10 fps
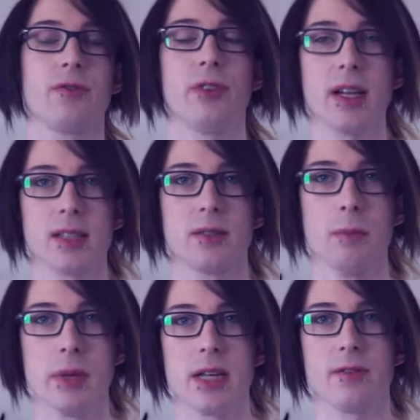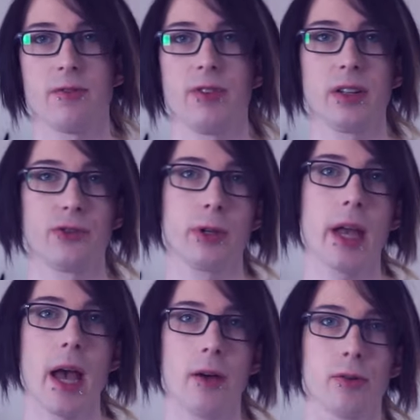thanks to me
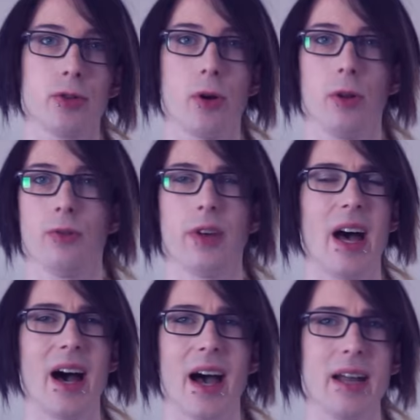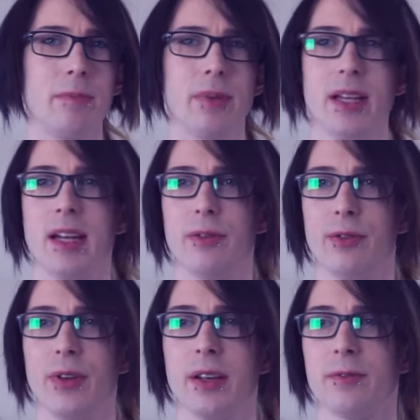filtering out all the hype and
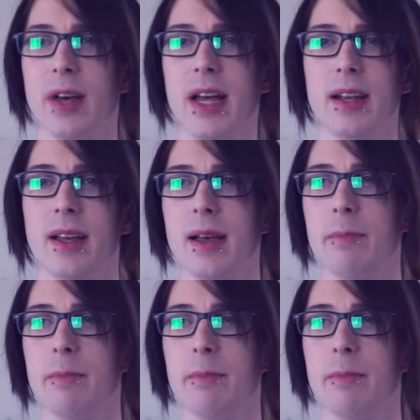everything that